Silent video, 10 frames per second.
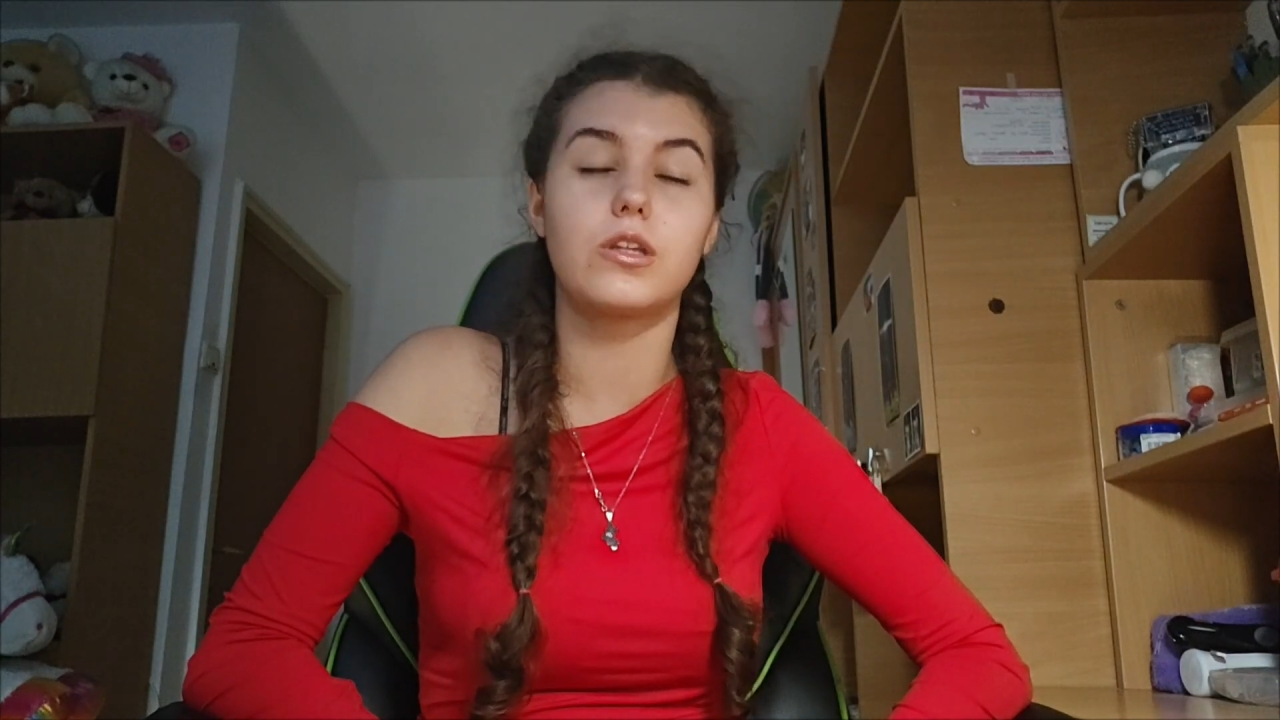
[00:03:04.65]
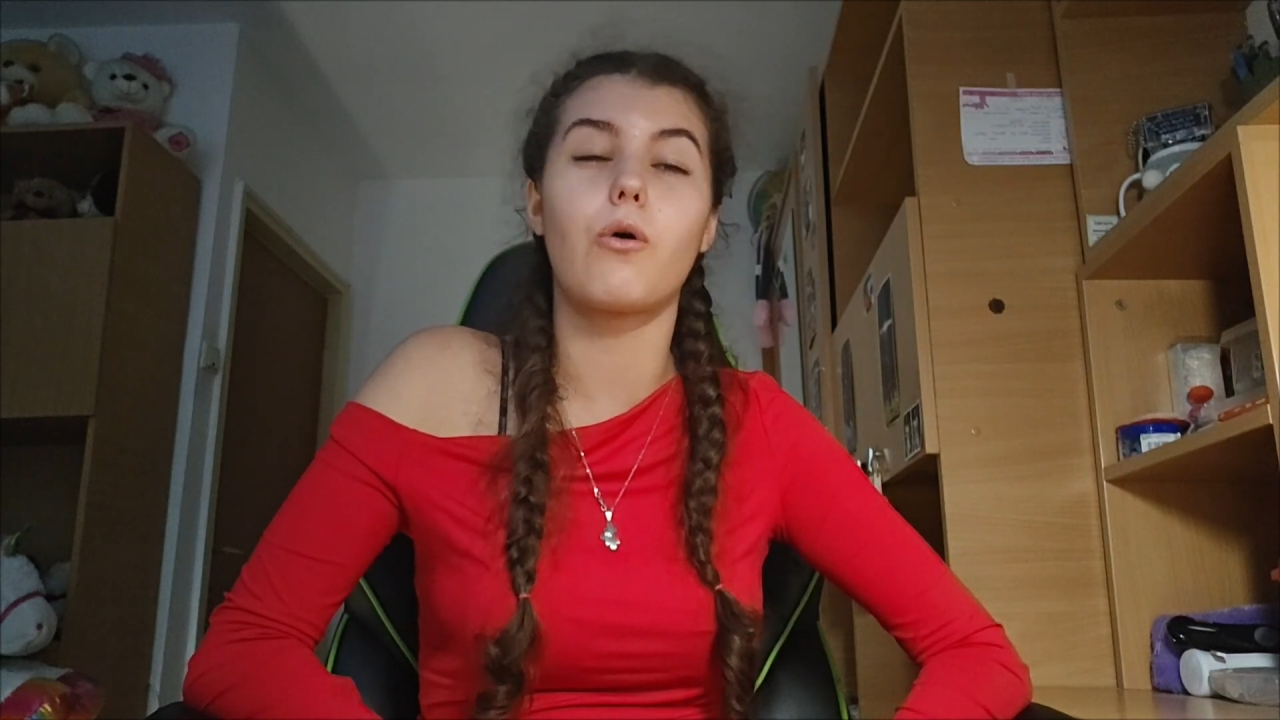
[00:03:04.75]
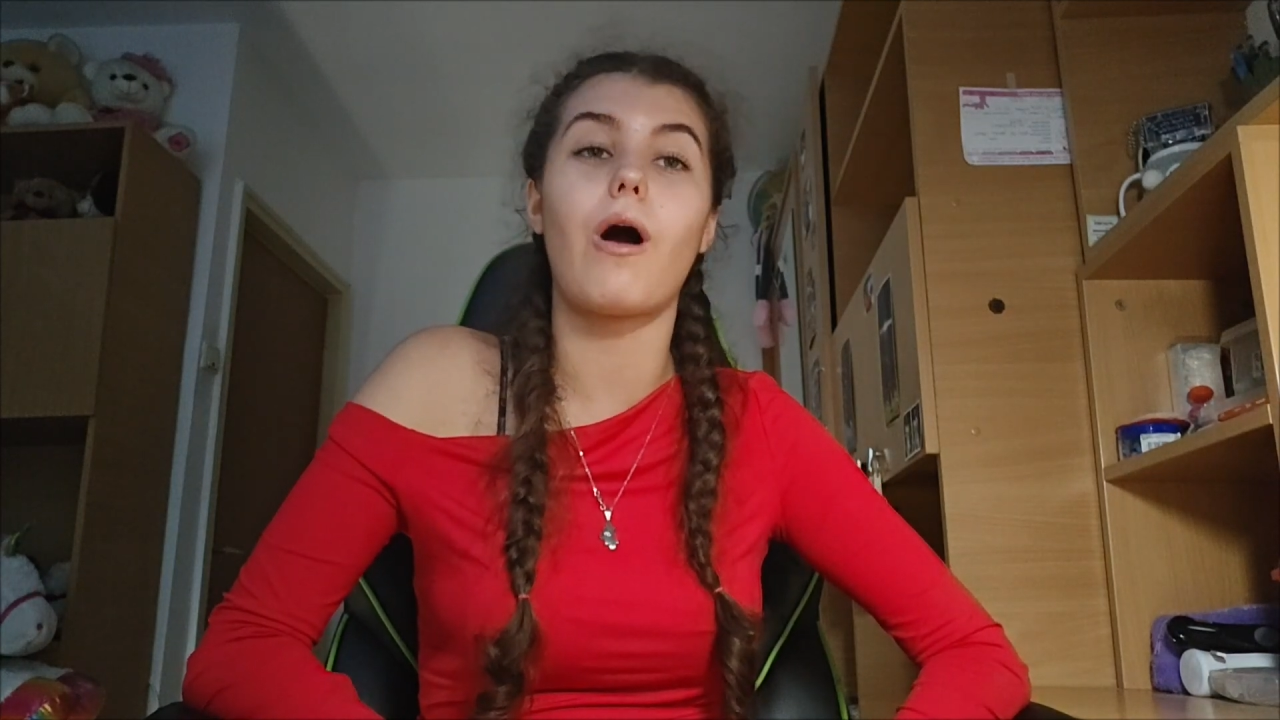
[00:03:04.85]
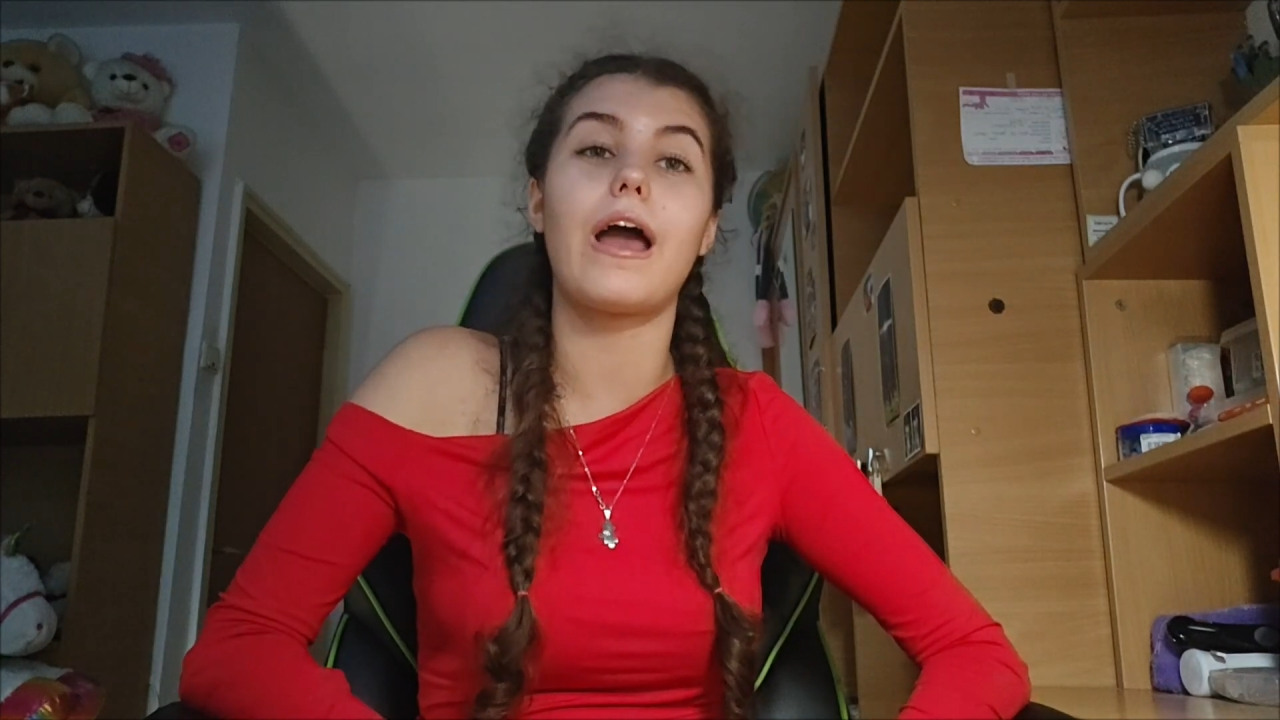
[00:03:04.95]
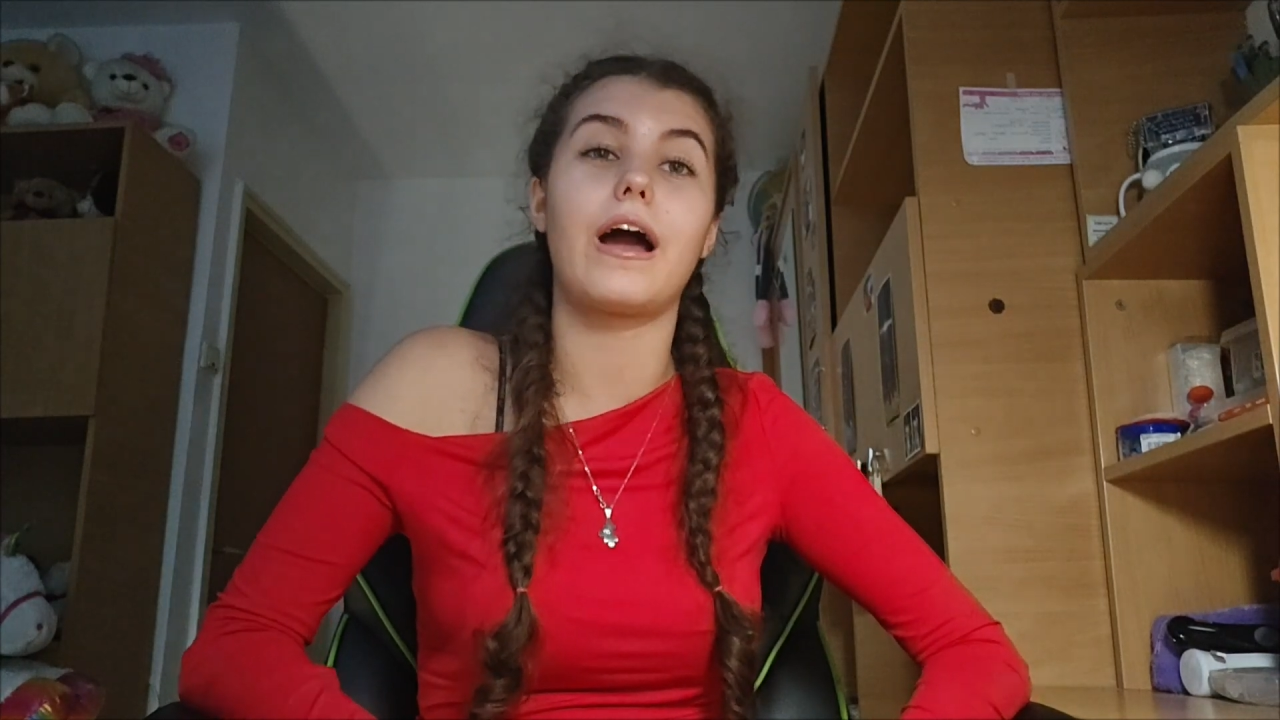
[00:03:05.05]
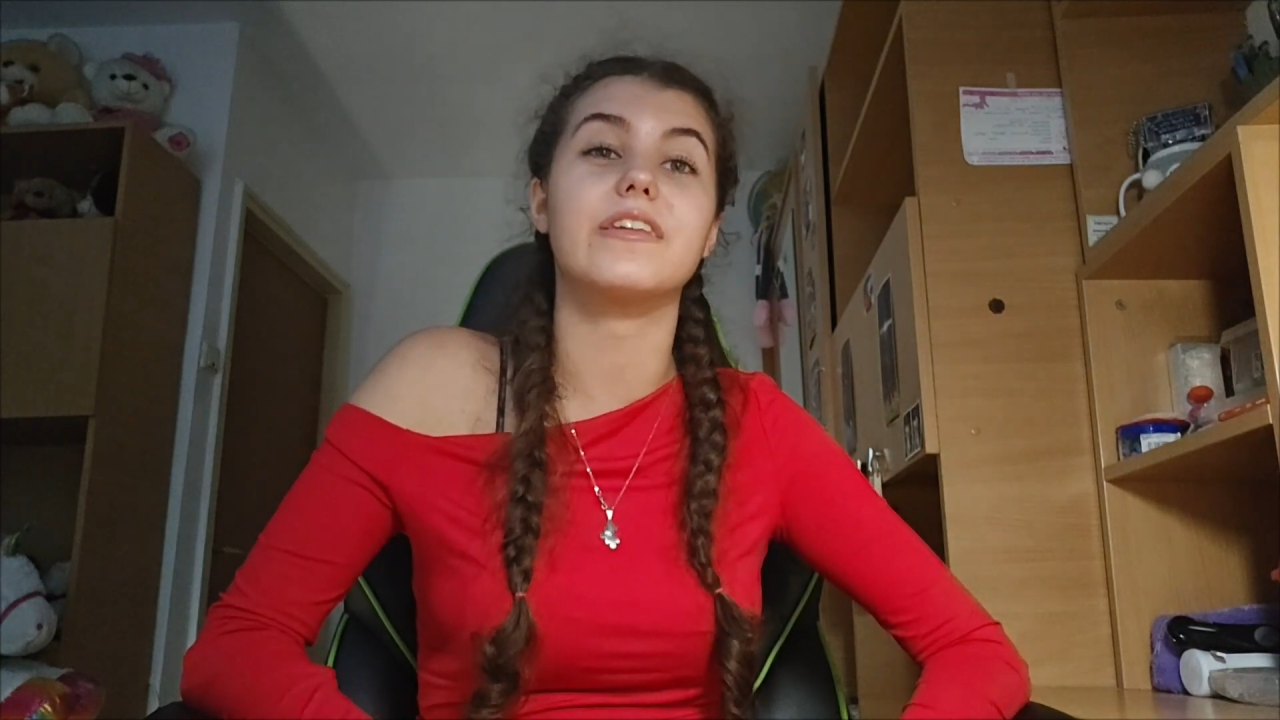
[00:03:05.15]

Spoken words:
though I